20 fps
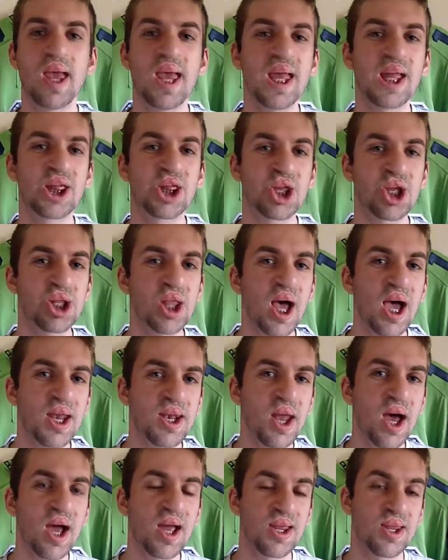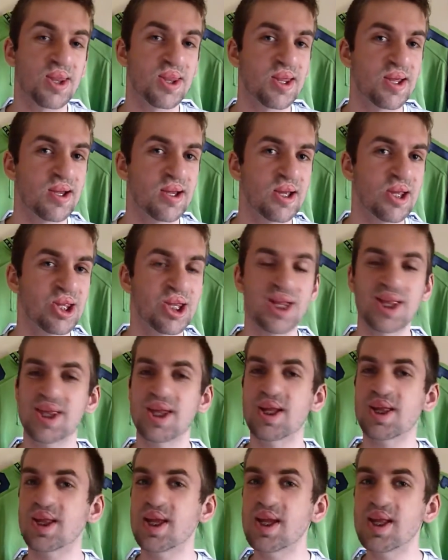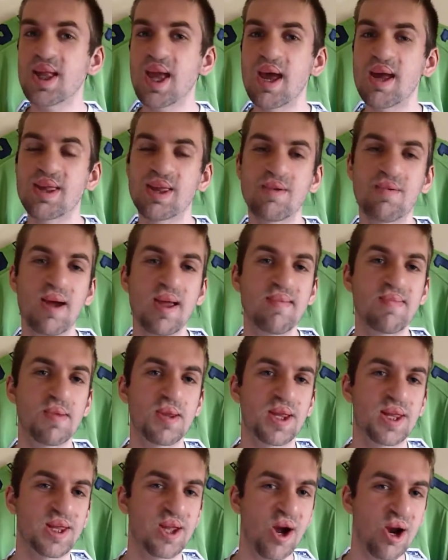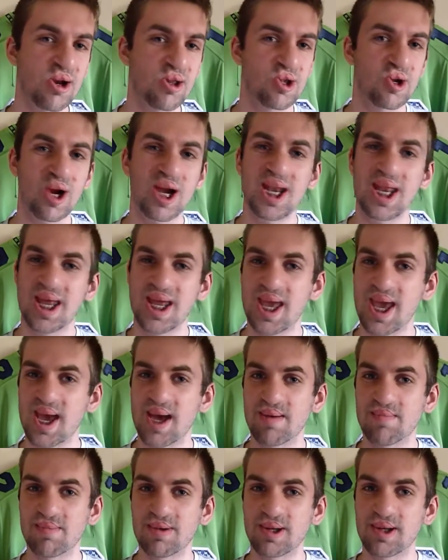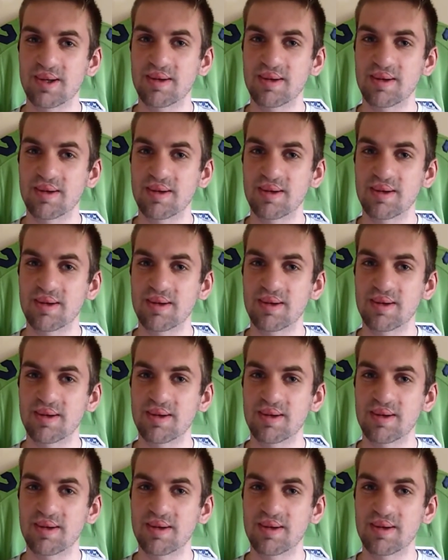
It's July 9th, just 16 days away from the start of training camp.